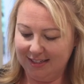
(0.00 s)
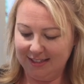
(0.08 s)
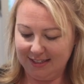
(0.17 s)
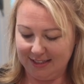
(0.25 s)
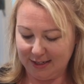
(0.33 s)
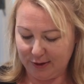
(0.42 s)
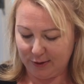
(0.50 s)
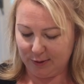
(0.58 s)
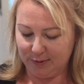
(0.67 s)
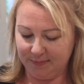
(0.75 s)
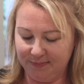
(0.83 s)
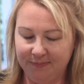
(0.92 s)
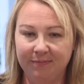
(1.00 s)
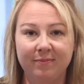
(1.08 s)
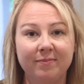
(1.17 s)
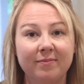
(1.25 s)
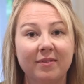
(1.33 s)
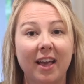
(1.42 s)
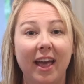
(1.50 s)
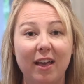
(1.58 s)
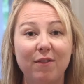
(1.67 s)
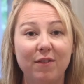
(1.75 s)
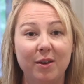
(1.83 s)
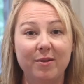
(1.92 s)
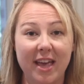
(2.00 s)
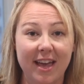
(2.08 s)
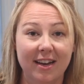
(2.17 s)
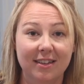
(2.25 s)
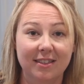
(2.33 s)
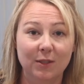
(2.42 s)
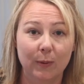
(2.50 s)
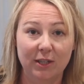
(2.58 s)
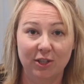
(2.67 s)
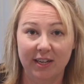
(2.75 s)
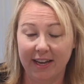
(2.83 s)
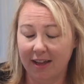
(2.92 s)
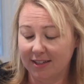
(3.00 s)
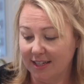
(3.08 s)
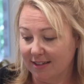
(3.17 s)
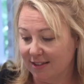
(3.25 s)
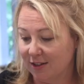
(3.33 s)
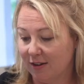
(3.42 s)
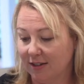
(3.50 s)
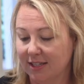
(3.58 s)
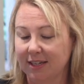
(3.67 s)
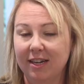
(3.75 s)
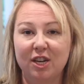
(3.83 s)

So if you can, switch to Celtic salt.